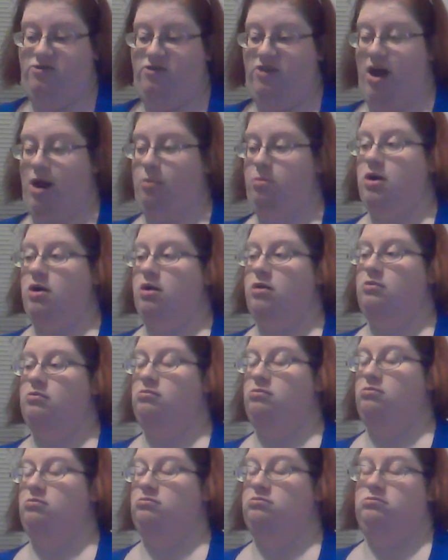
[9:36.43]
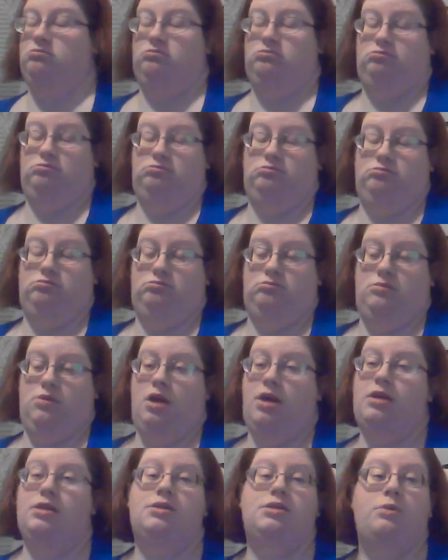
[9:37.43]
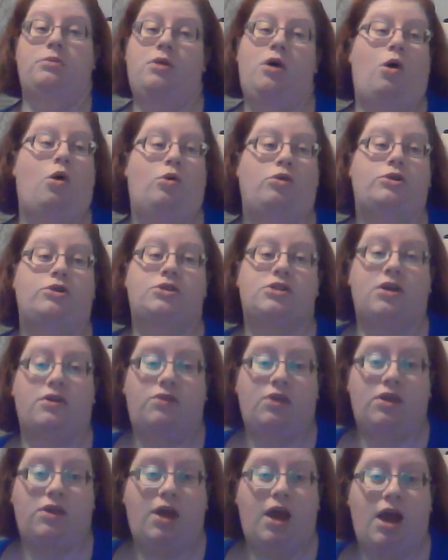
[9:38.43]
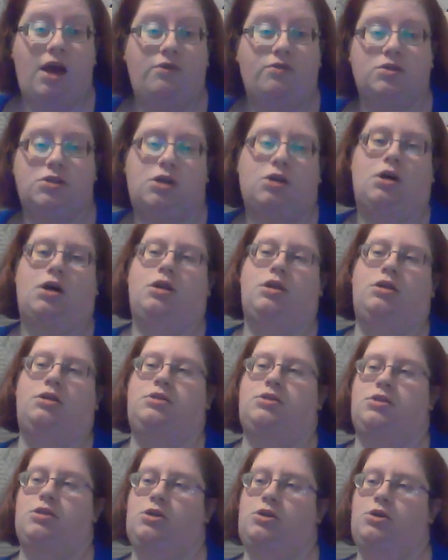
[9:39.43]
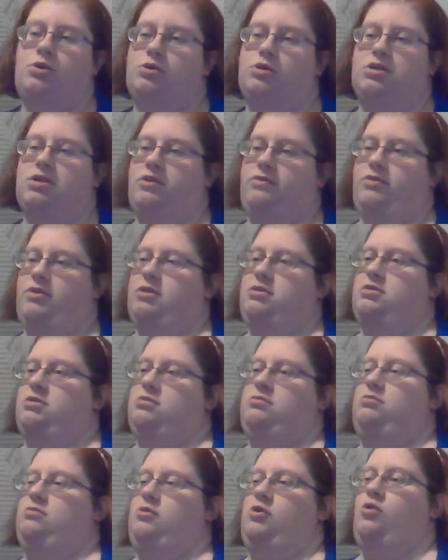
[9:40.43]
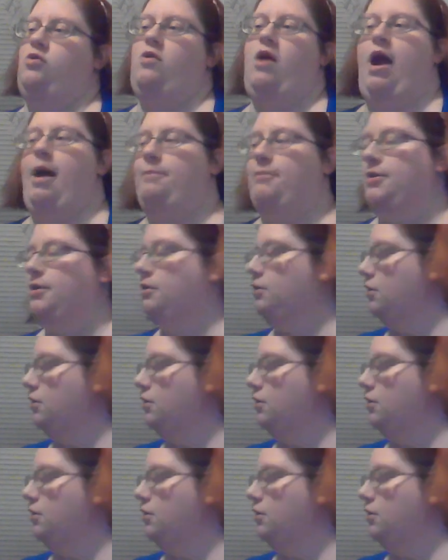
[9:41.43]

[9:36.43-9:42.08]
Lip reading: fabric. Some of the older stuff that they have is good. It's the newer stuff that's crap.